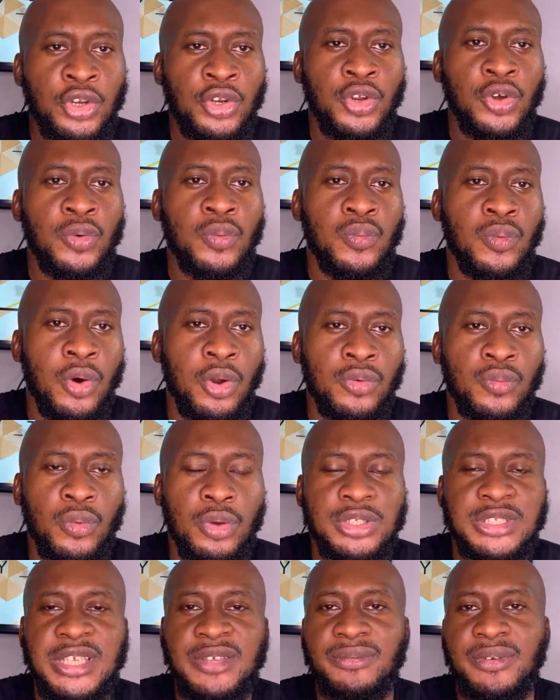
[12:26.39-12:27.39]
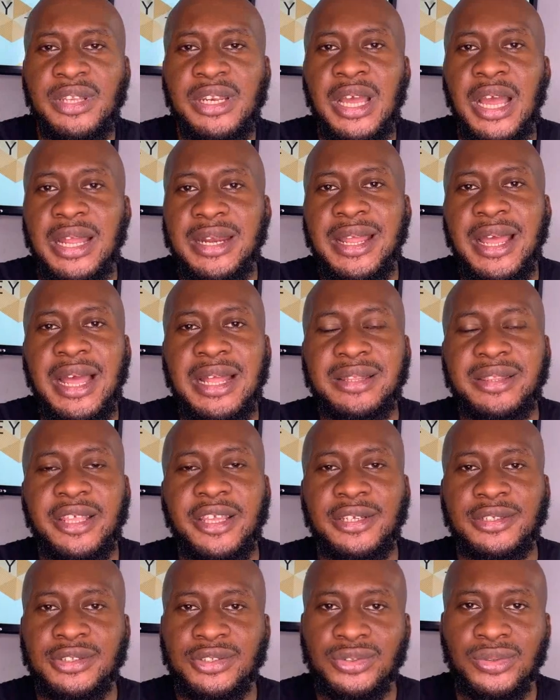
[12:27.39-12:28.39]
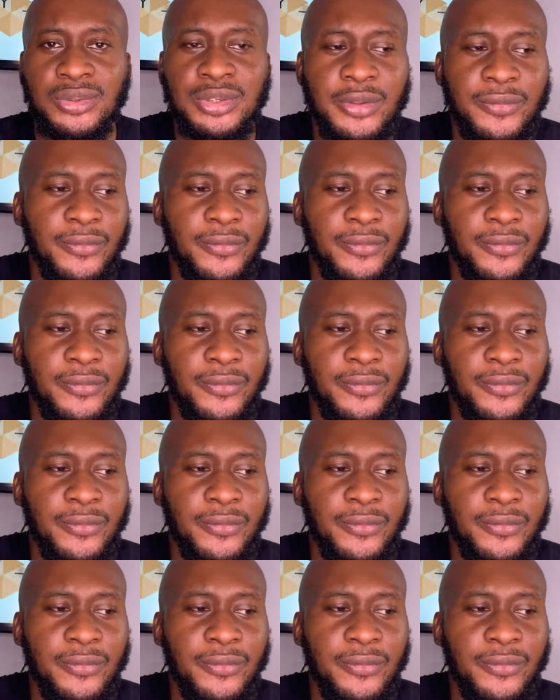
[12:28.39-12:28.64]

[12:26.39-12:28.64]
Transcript: no one was giving her that attention.